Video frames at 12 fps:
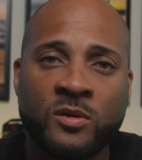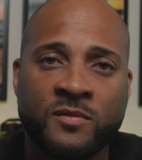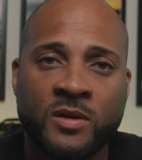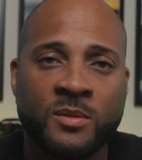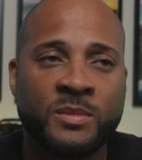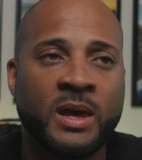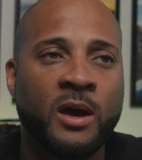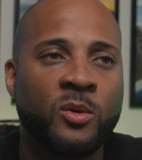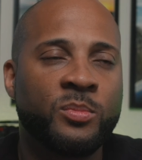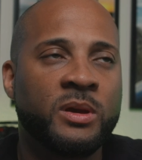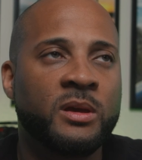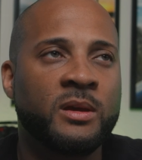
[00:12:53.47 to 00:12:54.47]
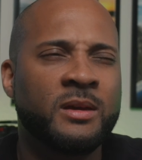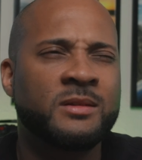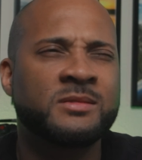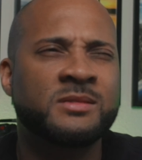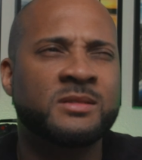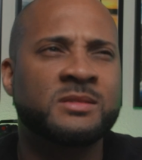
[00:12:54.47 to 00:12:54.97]
of them, the
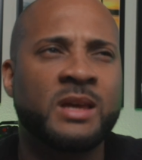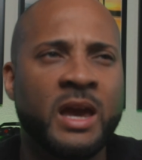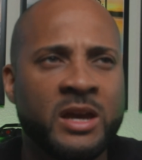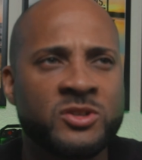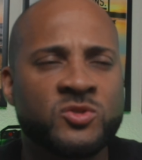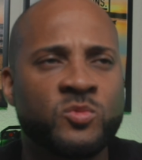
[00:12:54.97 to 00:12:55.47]
LPE6H,